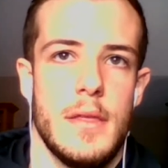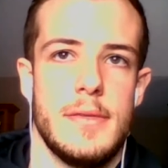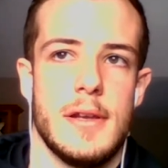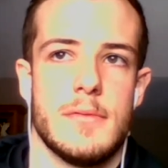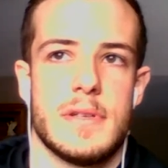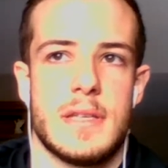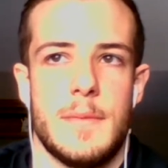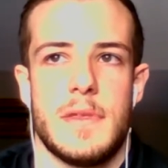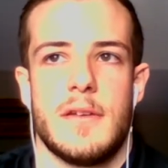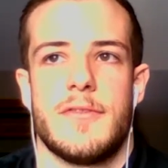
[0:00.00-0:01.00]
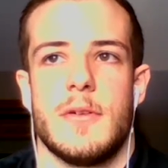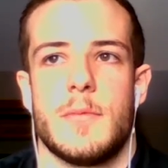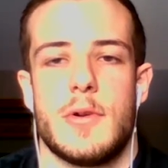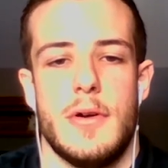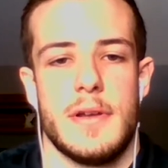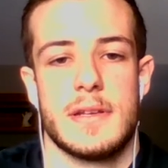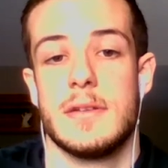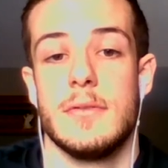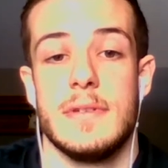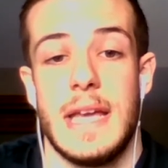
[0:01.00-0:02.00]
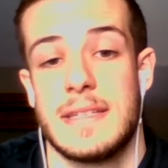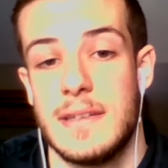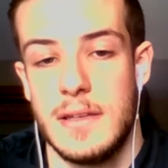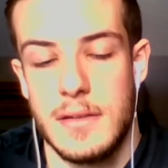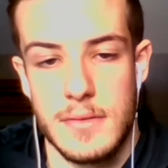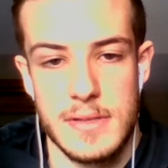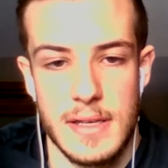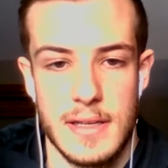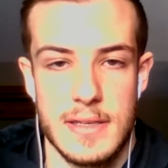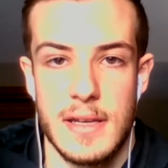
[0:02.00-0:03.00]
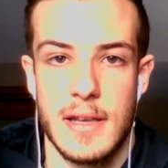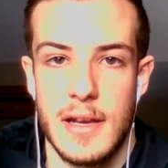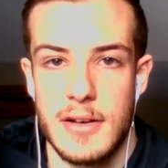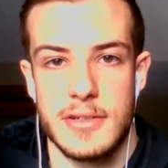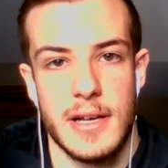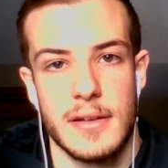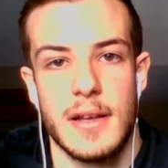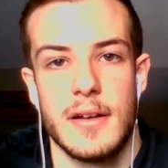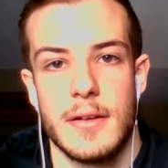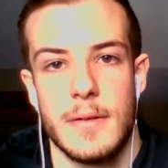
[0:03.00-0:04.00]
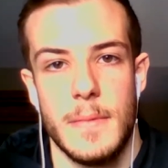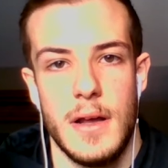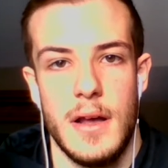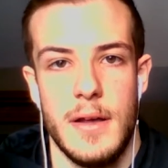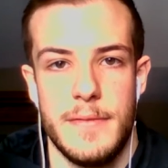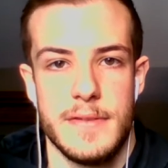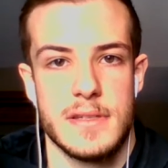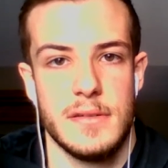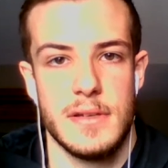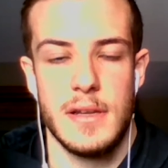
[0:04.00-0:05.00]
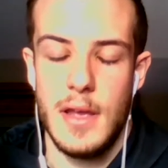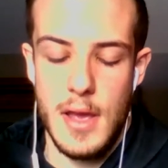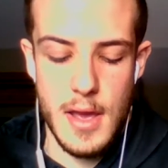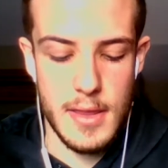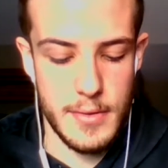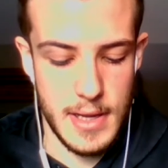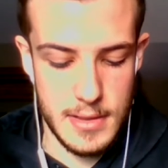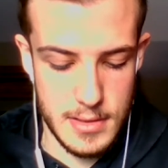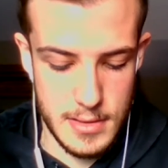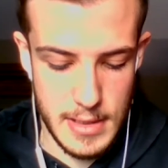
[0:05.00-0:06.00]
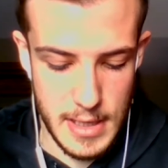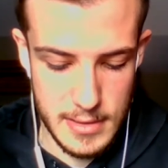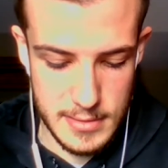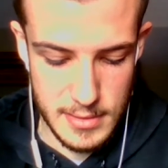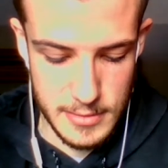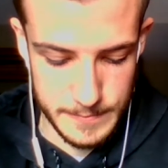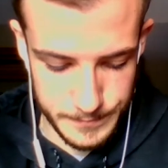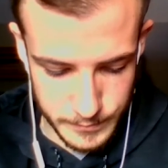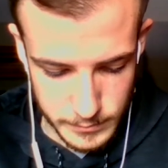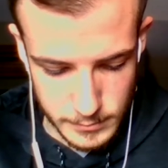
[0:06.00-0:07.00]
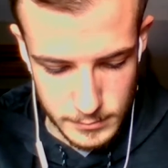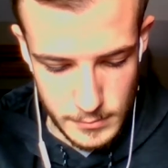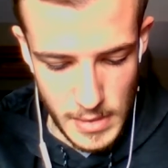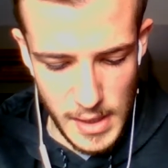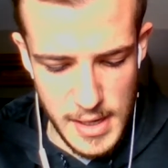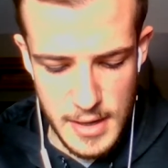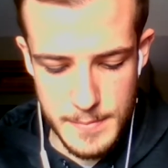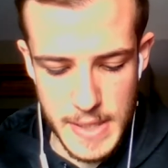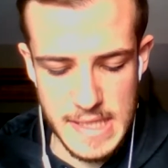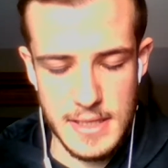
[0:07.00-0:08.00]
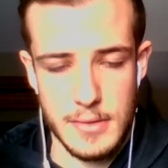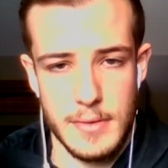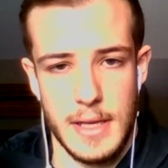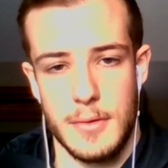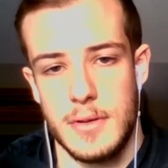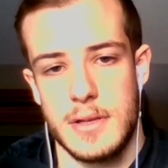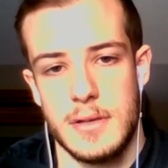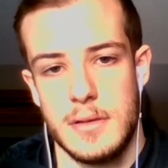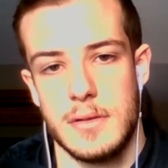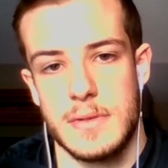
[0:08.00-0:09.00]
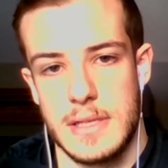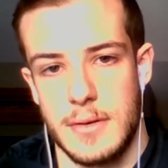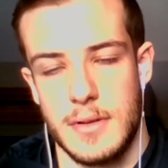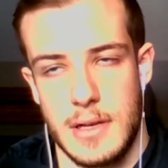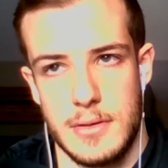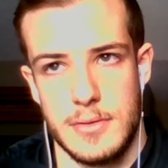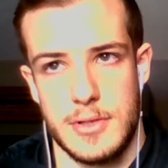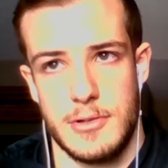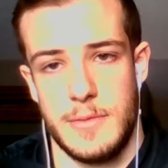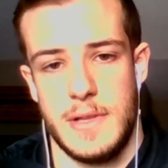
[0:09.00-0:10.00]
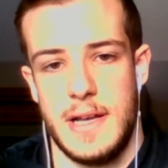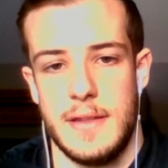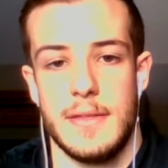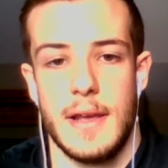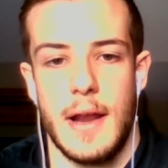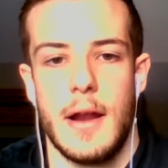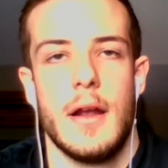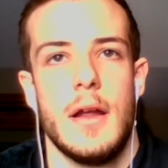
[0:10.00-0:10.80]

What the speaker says: There was something from Crawling to Destiny. It was like a daycare, childcare facility that we had to answer. And basically what they were looking to do was they were looking to streamline their